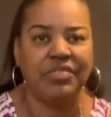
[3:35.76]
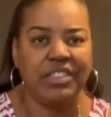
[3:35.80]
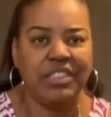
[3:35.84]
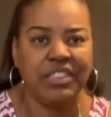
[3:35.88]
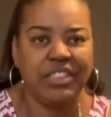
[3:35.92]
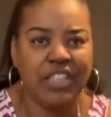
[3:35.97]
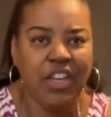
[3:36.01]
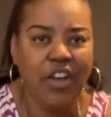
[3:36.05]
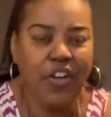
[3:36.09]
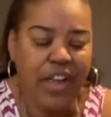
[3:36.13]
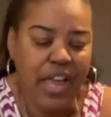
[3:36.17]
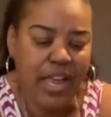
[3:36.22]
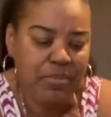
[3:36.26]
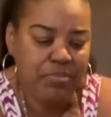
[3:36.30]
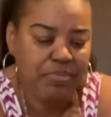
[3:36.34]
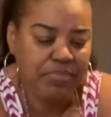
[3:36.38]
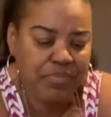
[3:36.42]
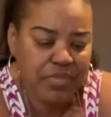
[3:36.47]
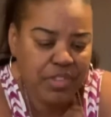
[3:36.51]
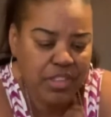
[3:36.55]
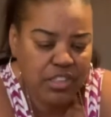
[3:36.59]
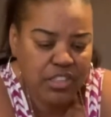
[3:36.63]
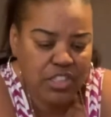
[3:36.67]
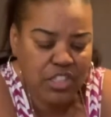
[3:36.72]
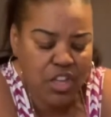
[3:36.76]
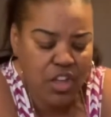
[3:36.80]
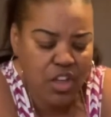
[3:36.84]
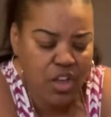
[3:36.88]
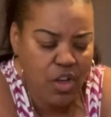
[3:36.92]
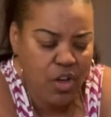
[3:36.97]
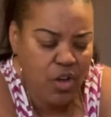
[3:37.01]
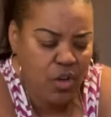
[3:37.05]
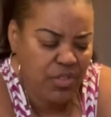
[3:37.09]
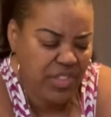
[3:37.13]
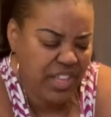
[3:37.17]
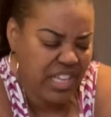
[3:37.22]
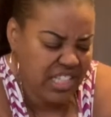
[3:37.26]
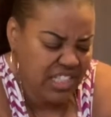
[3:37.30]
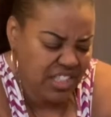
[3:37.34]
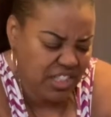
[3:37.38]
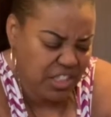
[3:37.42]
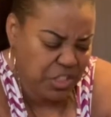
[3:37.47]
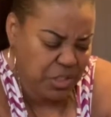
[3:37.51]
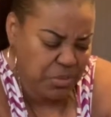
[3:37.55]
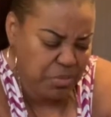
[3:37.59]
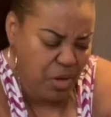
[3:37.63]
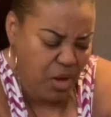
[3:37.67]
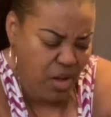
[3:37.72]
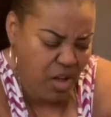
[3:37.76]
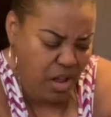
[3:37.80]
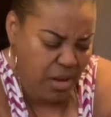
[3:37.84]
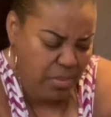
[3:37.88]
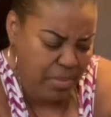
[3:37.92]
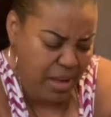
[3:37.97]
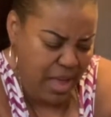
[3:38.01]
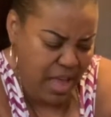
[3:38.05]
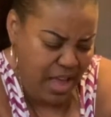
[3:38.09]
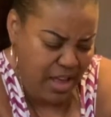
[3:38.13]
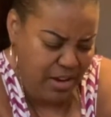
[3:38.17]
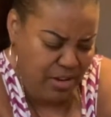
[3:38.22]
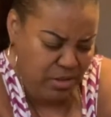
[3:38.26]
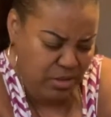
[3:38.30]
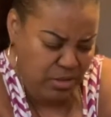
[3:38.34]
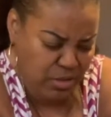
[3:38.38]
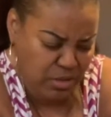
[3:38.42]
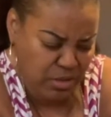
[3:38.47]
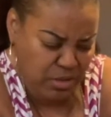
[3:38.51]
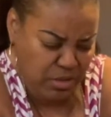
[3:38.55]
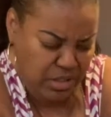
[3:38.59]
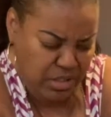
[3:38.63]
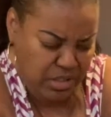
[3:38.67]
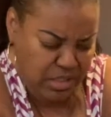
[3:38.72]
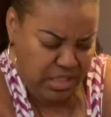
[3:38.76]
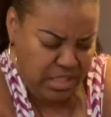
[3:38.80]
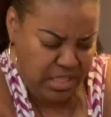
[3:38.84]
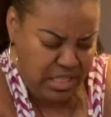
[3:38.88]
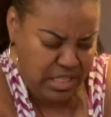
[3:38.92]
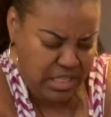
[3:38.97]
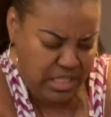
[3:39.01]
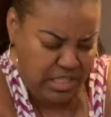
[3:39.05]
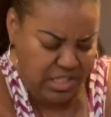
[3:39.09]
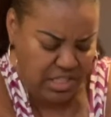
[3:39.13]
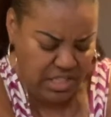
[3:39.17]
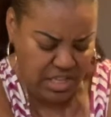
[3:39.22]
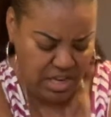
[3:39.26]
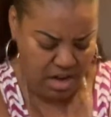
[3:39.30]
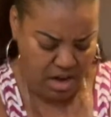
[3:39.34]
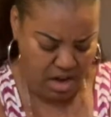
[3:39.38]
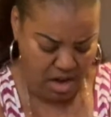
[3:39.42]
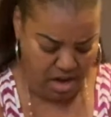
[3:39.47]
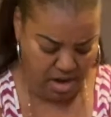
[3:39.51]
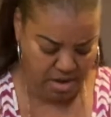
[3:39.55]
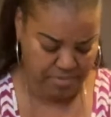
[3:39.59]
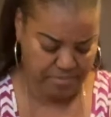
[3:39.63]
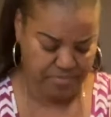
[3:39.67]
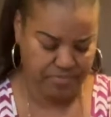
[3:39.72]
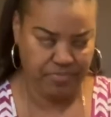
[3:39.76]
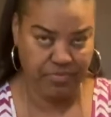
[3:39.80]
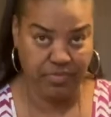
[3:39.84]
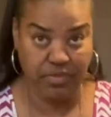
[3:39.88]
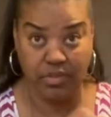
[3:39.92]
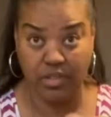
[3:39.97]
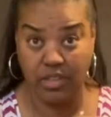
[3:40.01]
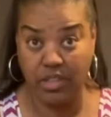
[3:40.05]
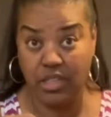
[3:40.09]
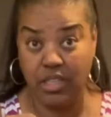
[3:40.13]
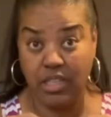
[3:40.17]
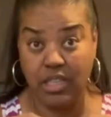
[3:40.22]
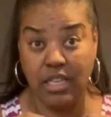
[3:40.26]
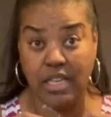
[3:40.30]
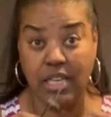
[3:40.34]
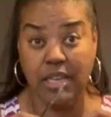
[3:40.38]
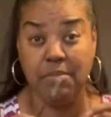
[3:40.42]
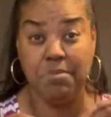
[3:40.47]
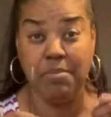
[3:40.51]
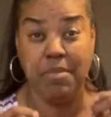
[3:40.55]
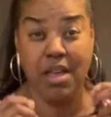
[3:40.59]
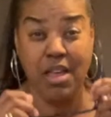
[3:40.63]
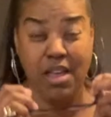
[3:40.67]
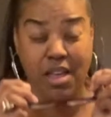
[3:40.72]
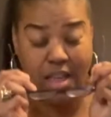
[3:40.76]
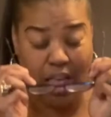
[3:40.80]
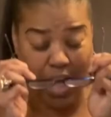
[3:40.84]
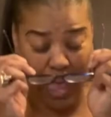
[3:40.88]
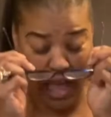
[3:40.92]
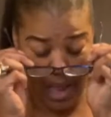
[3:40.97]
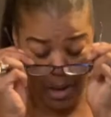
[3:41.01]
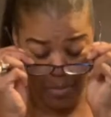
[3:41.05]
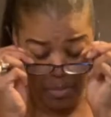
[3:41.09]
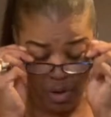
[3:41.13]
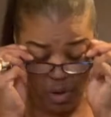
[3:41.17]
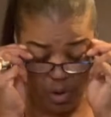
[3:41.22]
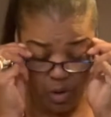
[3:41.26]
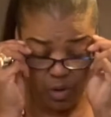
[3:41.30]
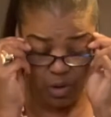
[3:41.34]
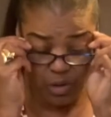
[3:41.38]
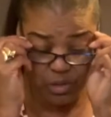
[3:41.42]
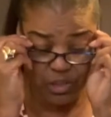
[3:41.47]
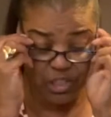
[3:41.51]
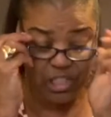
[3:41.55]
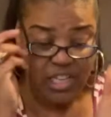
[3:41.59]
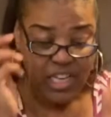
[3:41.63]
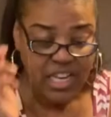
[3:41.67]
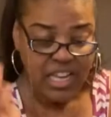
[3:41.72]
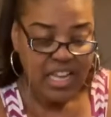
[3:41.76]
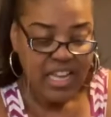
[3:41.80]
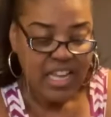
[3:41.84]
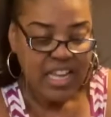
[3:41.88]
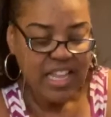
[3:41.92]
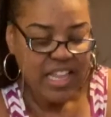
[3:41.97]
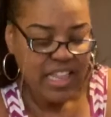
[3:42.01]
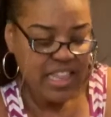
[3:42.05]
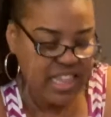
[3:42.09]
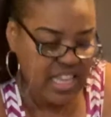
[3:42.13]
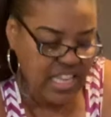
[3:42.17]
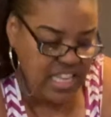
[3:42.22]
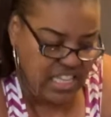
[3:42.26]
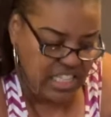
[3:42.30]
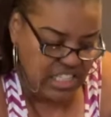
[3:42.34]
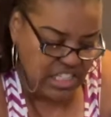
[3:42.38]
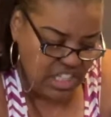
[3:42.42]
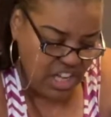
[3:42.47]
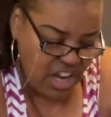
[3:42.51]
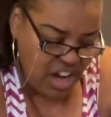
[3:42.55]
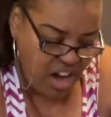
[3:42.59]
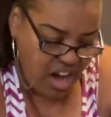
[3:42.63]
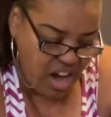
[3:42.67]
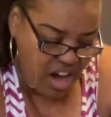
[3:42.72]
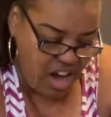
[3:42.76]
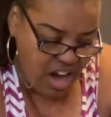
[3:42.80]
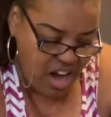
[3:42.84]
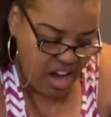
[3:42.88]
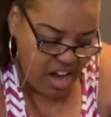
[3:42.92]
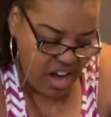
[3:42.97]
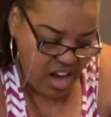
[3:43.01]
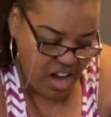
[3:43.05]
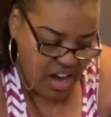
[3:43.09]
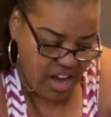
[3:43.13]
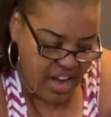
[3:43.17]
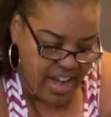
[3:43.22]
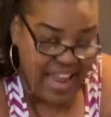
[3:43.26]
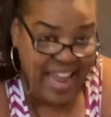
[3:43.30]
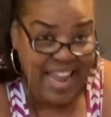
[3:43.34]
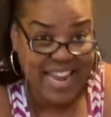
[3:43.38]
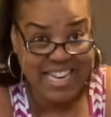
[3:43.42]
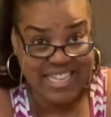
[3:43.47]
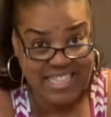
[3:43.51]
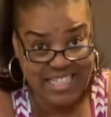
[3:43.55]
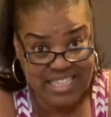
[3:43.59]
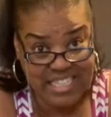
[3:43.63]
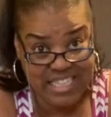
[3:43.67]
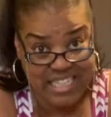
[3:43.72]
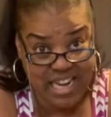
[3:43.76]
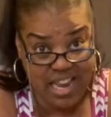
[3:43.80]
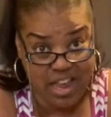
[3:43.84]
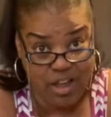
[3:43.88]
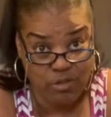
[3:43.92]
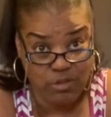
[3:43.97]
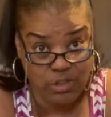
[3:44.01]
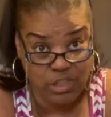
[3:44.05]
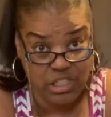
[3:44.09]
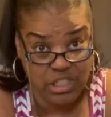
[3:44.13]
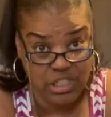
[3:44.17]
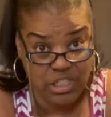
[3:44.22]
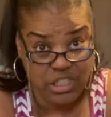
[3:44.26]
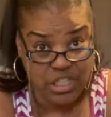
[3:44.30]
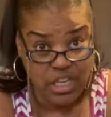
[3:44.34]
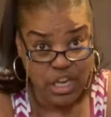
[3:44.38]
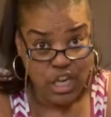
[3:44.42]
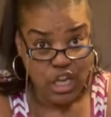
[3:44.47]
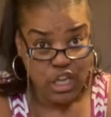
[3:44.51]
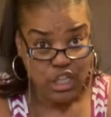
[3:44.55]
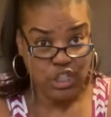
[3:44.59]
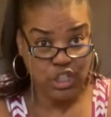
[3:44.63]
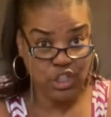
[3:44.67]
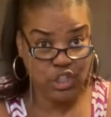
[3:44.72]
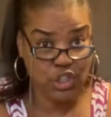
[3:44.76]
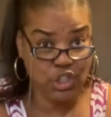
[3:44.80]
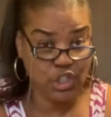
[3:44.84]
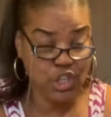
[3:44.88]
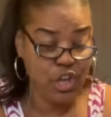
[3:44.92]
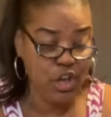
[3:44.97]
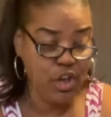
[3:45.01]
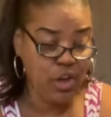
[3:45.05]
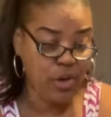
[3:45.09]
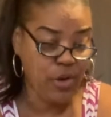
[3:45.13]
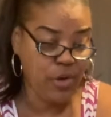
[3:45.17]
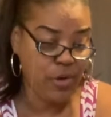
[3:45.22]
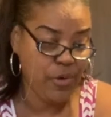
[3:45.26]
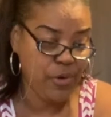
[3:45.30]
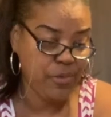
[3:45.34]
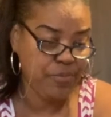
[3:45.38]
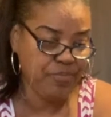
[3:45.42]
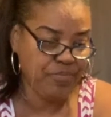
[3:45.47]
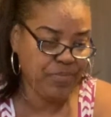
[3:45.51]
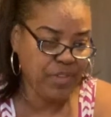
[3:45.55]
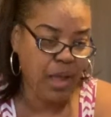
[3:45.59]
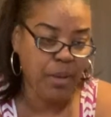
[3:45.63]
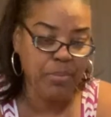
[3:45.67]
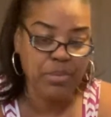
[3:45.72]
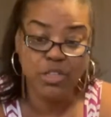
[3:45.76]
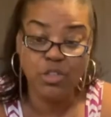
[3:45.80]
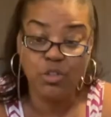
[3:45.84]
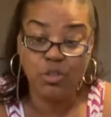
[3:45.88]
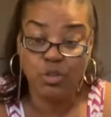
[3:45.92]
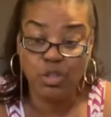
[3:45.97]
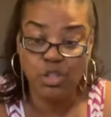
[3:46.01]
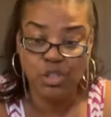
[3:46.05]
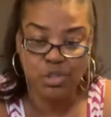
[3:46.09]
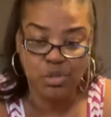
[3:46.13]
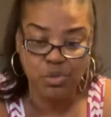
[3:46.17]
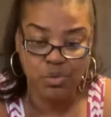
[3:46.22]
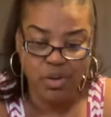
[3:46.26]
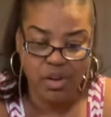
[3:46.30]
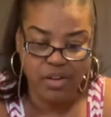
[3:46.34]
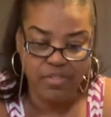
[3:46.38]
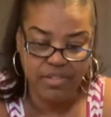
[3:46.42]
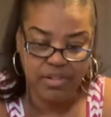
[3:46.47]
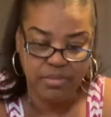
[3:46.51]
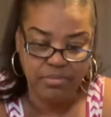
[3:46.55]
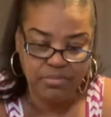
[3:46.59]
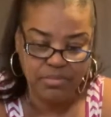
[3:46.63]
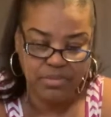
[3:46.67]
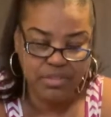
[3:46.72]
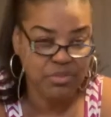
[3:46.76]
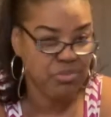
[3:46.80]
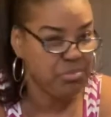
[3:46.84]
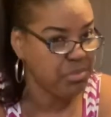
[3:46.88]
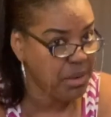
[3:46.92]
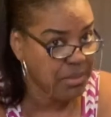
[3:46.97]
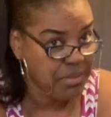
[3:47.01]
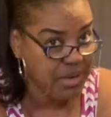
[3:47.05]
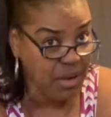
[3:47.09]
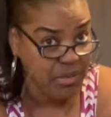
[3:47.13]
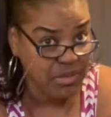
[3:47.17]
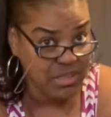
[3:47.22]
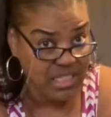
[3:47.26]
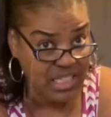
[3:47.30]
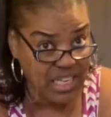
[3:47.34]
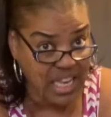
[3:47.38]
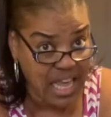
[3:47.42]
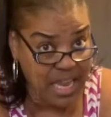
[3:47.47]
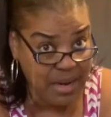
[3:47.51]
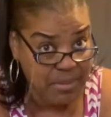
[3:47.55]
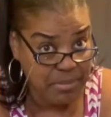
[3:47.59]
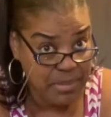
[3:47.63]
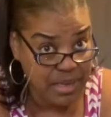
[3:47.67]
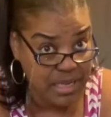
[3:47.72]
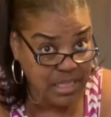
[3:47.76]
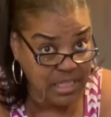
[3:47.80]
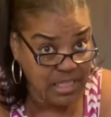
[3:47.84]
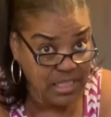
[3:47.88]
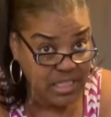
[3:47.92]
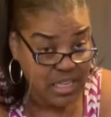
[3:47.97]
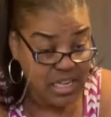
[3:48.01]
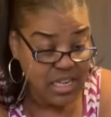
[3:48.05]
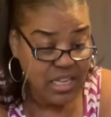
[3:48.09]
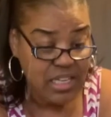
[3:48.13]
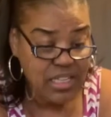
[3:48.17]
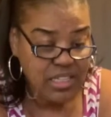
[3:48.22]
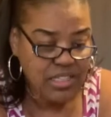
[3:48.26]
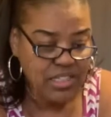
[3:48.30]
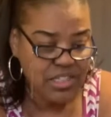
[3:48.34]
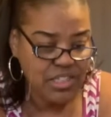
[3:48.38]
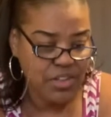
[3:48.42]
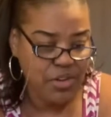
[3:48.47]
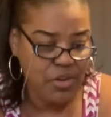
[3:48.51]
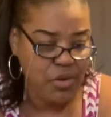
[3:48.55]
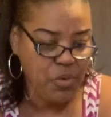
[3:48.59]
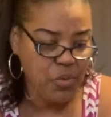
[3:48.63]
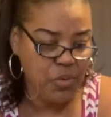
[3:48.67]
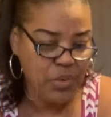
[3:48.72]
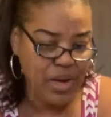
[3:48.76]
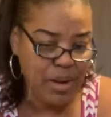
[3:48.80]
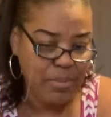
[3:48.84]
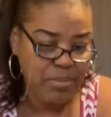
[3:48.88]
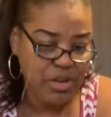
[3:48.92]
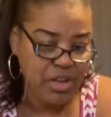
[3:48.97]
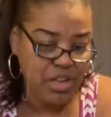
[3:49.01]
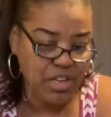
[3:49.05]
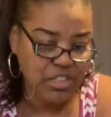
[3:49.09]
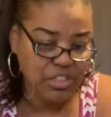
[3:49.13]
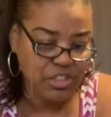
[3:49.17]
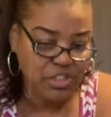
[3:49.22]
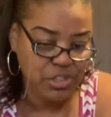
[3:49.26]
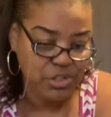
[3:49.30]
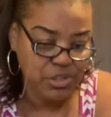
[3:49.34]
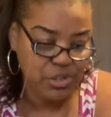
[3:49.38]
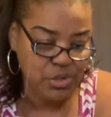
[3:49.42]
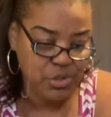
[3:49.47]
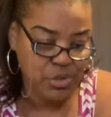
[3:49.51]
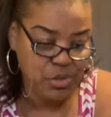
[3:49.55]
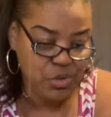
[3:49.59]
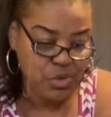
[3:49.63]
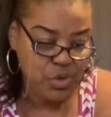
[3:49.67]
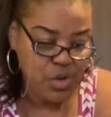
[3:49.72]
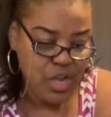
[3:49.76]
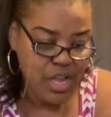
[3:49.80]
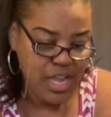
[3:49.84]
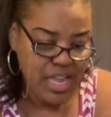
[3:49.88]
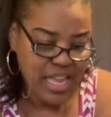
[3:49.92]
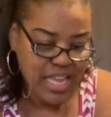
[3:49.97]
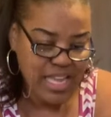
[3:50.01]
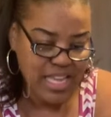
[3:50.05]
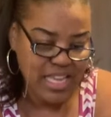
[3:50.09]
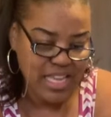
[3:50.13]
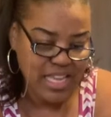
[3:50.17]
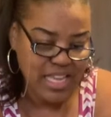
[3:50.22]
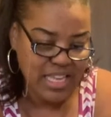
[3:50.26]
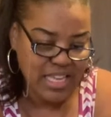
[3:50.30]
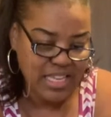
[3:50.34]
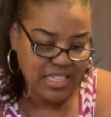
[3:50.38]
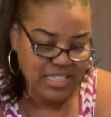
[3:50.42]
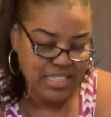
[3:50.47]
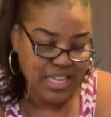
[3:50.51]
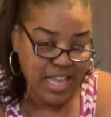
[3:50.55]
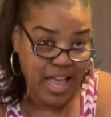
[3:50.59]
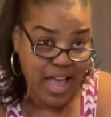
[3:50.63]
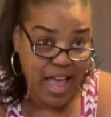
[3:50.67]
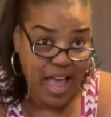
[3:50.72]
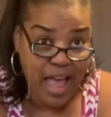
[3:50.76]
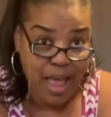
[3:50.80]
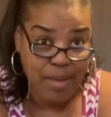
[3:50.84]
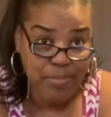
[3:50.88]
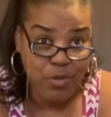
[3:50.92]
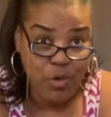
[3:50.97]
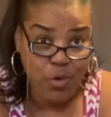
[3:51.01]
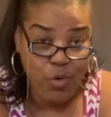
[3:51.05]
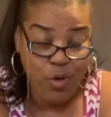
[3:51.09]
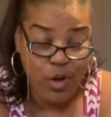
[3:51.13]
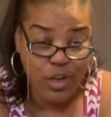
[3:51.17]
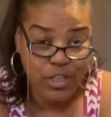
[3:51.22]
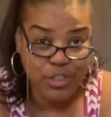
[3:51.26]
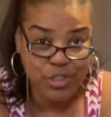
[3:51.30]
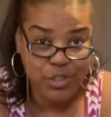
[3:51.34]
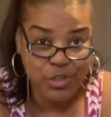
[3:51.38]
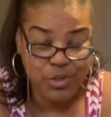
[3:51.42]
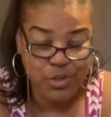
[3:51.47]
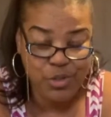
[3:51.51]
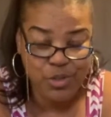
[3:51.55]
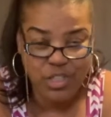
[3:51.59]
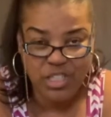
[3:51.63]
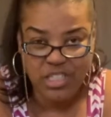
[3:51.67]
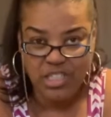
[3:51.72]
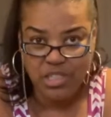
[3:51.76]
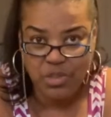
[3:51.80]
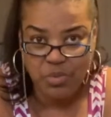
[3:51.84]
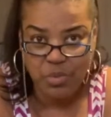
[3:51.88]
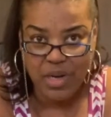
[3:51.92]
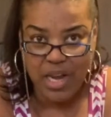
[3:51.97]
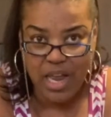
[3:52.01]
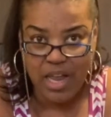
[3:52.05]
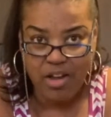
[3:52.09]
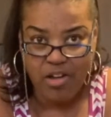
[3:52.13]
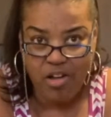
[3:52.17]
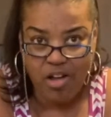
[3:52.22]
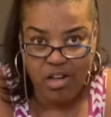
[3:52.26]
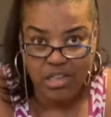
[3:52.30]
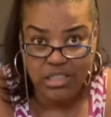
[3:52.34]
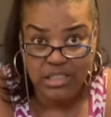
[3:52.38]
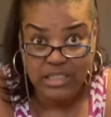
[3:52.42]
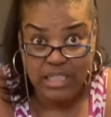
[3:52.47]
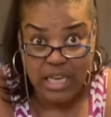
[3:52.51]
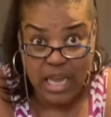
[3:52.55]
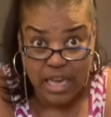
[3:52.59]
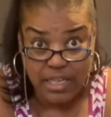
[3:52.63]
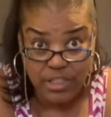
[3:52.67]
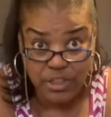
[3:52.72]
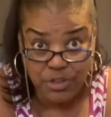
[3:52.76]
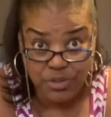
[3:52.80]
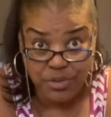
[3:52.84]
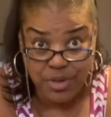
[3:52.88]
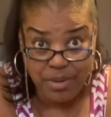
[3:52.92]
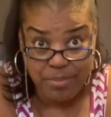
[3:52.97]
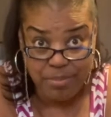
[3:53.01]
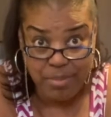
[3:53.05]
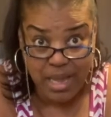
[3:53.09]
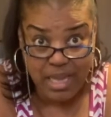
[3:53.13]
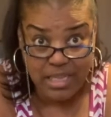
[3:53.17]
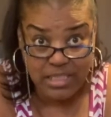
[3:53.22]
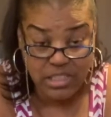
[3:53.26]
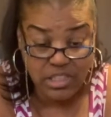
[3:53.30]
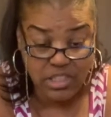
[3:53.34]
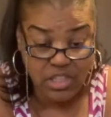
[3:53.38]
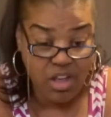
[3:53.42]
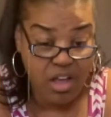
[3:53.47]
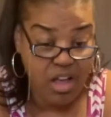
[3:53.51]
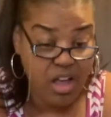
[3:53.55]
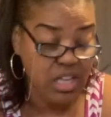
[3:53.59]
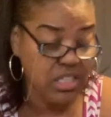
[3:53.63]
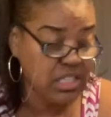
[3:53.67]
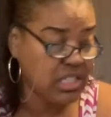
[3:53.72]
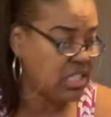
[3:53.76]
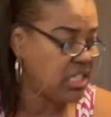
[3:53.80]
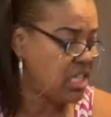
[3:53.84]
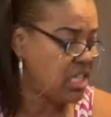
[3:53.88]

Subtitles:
Okay, so these are small bottles. These are, let me get my eyeballs. These are 18 ounces. So I'm gonna use 2 of them. Remember, that was a lot of meat. So what I'm gonna do is this is what I call doctor up my sauce.